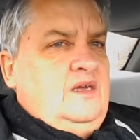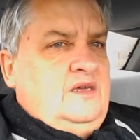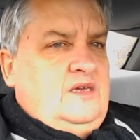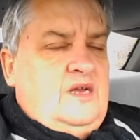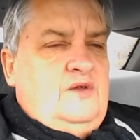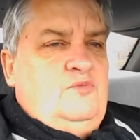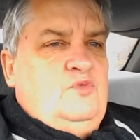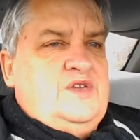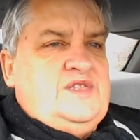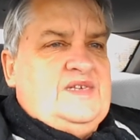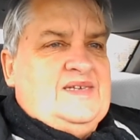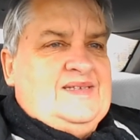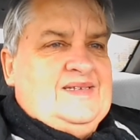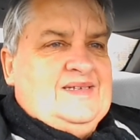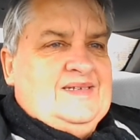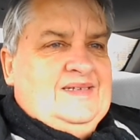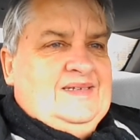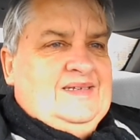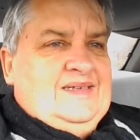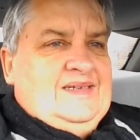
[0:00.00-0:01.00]
Get with
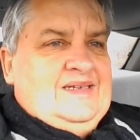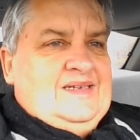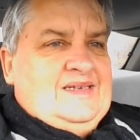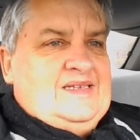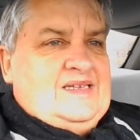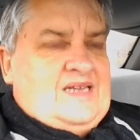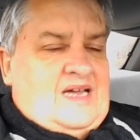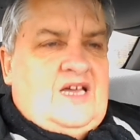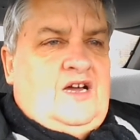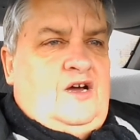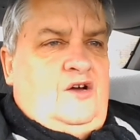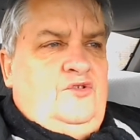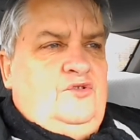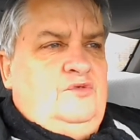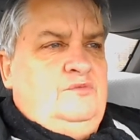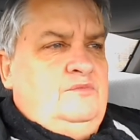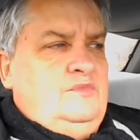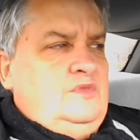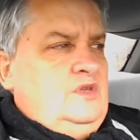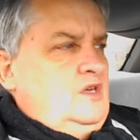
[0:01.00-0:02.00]
it. Stay
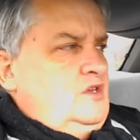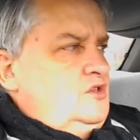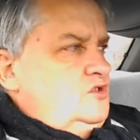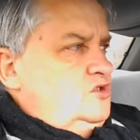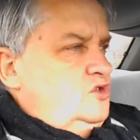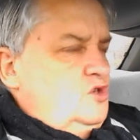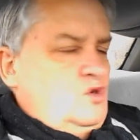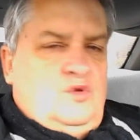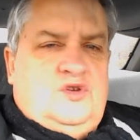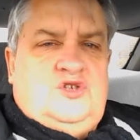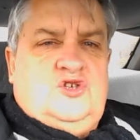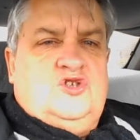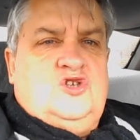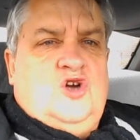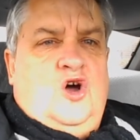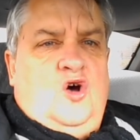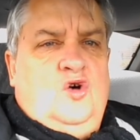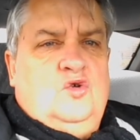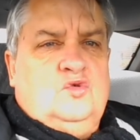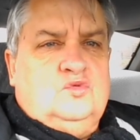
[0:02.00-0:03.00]
home. Do as you're
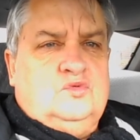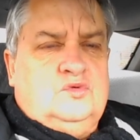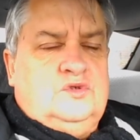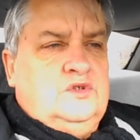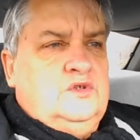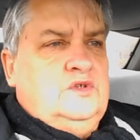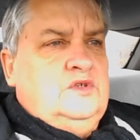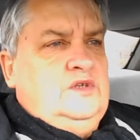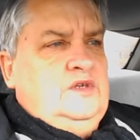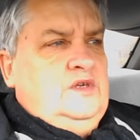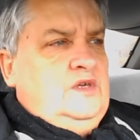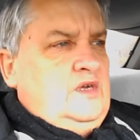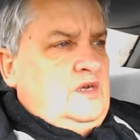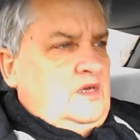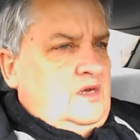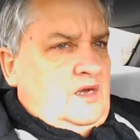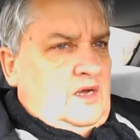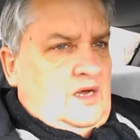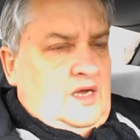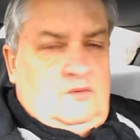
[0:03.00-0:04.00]
told.
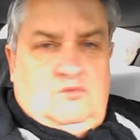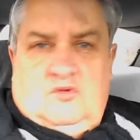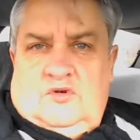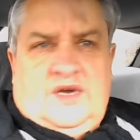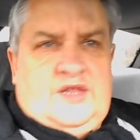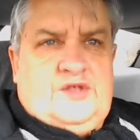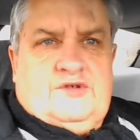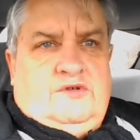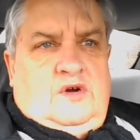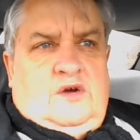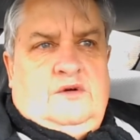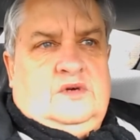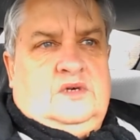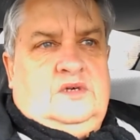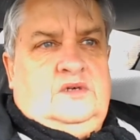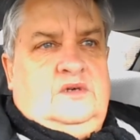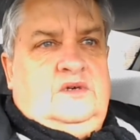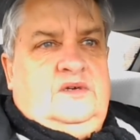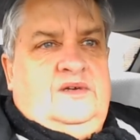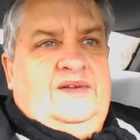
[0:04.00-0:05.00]
And we'll get through
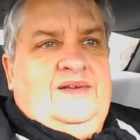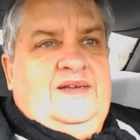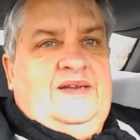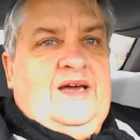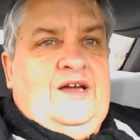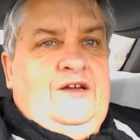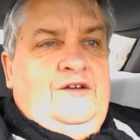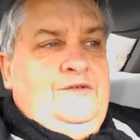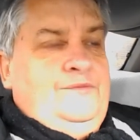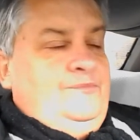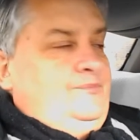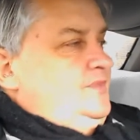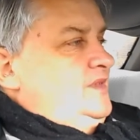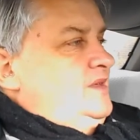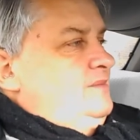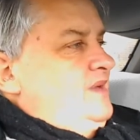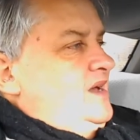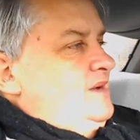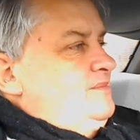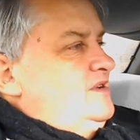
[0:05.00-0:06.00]
it, you know?
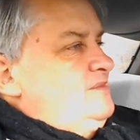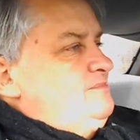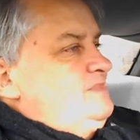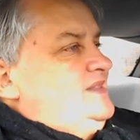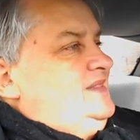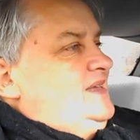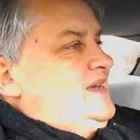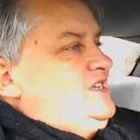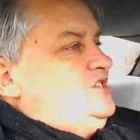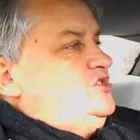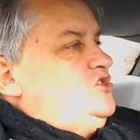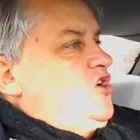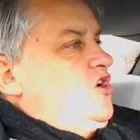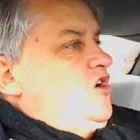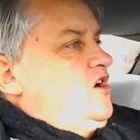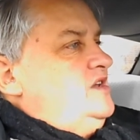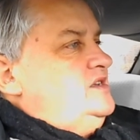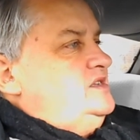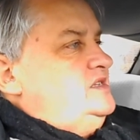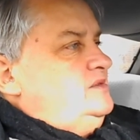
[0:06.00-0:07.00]
I mean, these
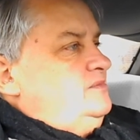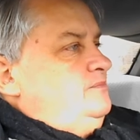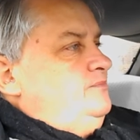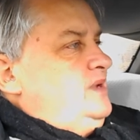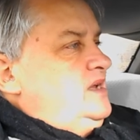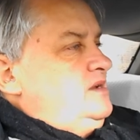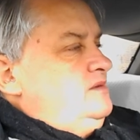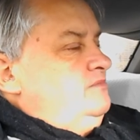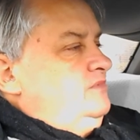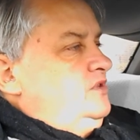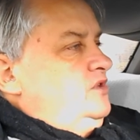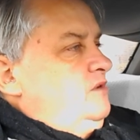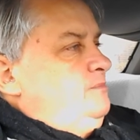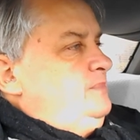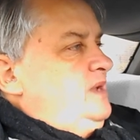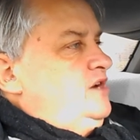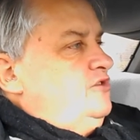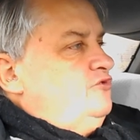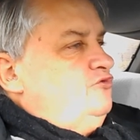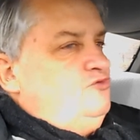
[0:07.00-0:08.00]
guys have been
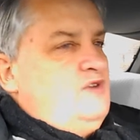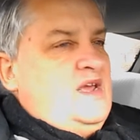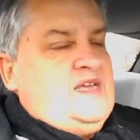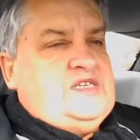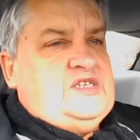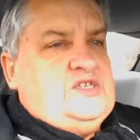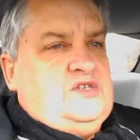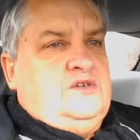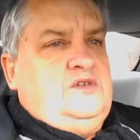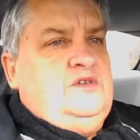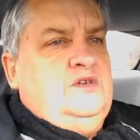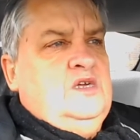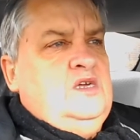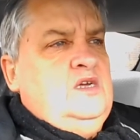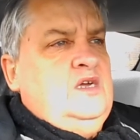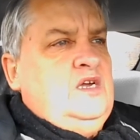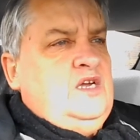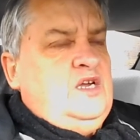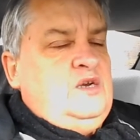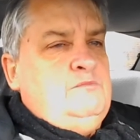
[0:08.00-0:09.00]
arrested
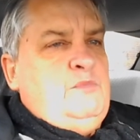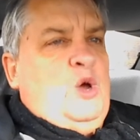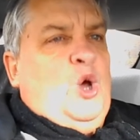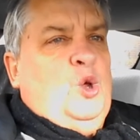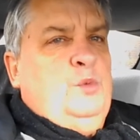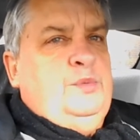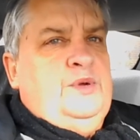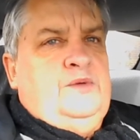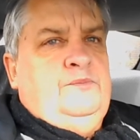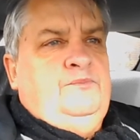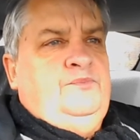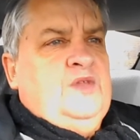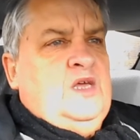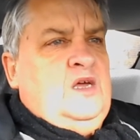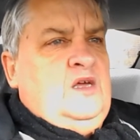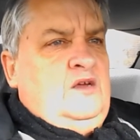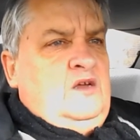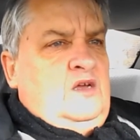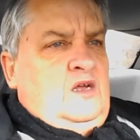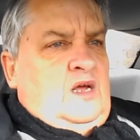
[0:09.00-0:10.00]
in Melbourne
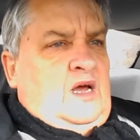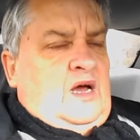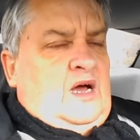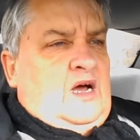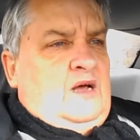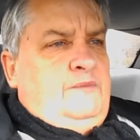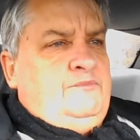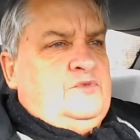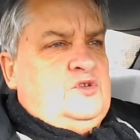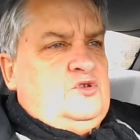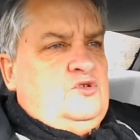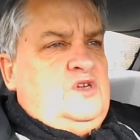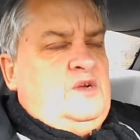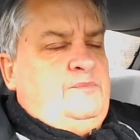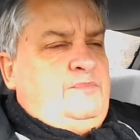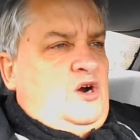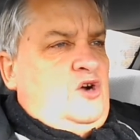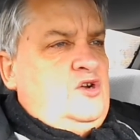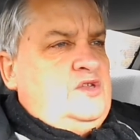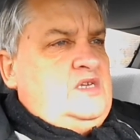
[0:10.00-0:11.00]
during
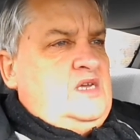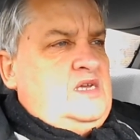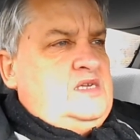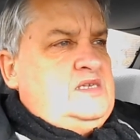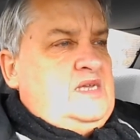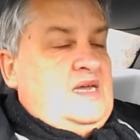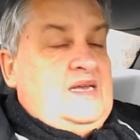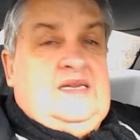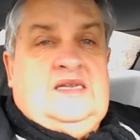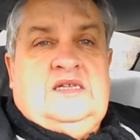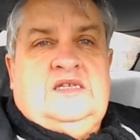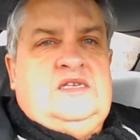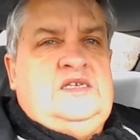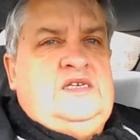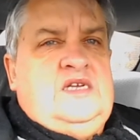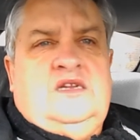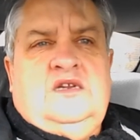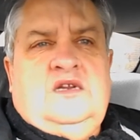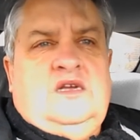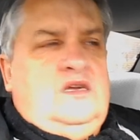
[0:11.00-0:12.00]
the protest, and in
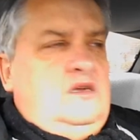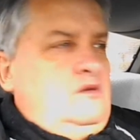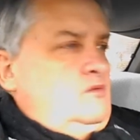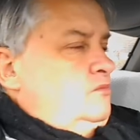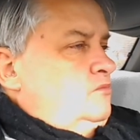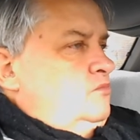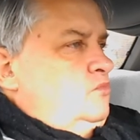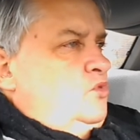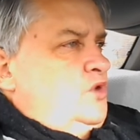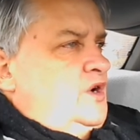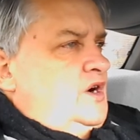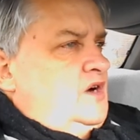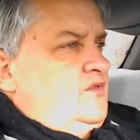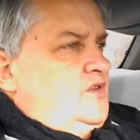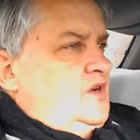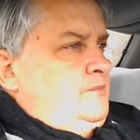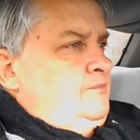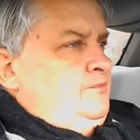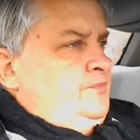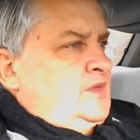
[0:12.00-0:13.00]
Sydney,
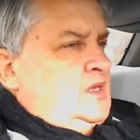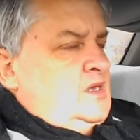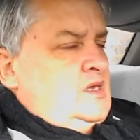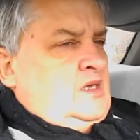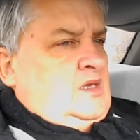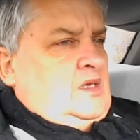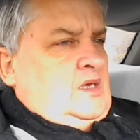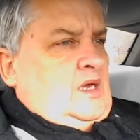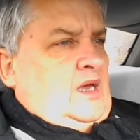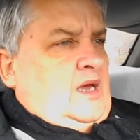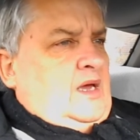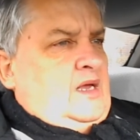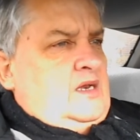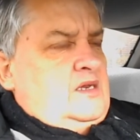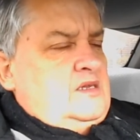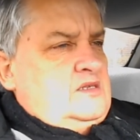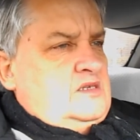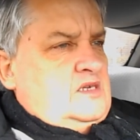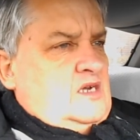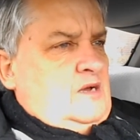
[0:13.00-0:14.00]
wherever,
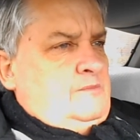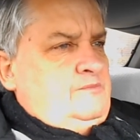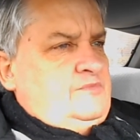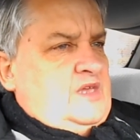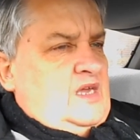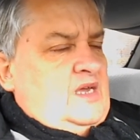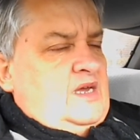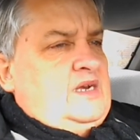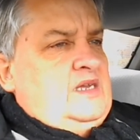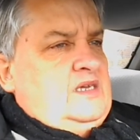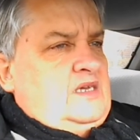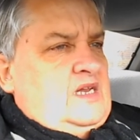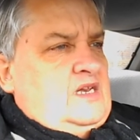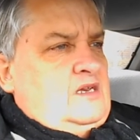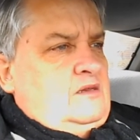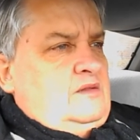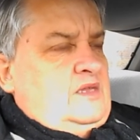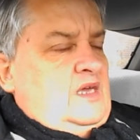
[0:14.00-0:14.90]
and they're going to get